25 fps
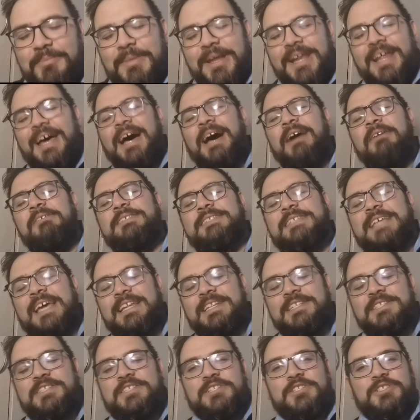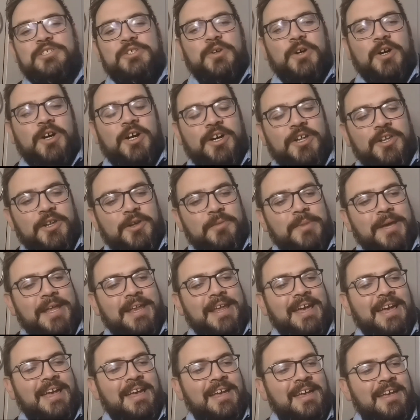no matter how talented you are,
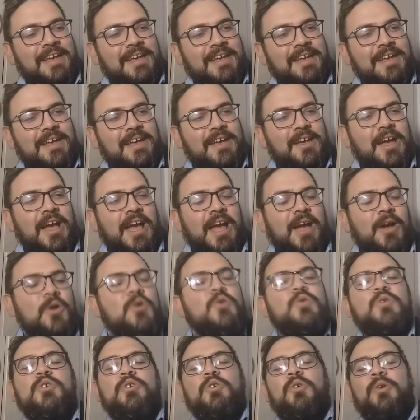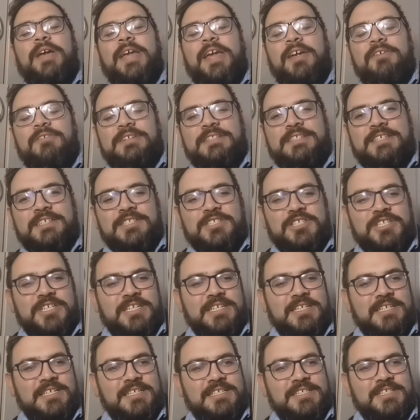no matter who your
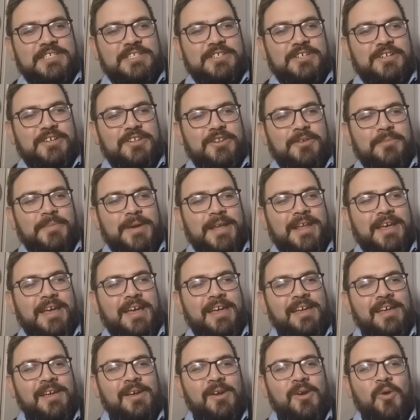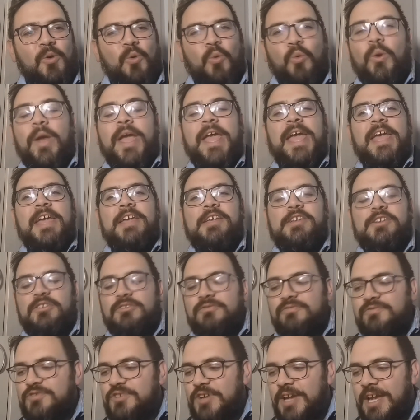heritage is, no matter
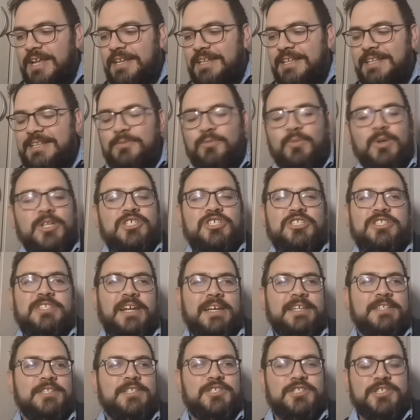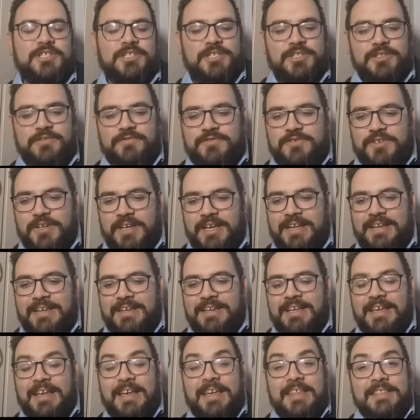where you've trained, in which dungeon you've
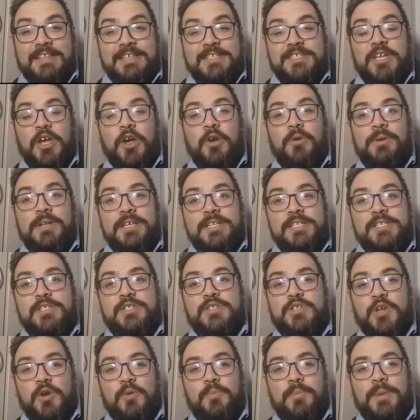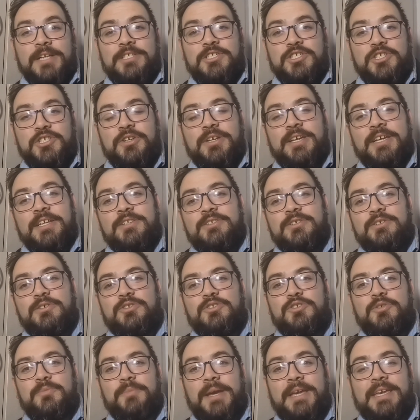trained, there's only so much you
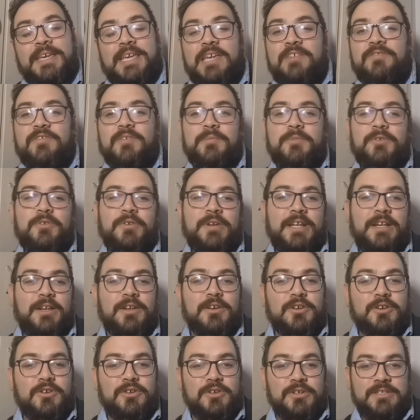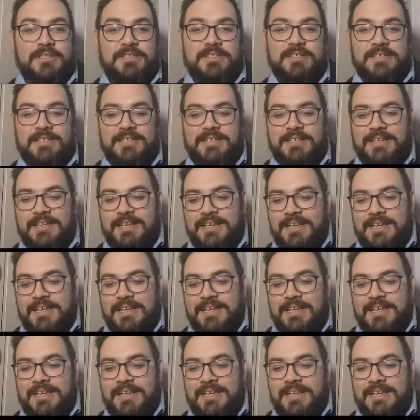can do to make Eva Marie look good.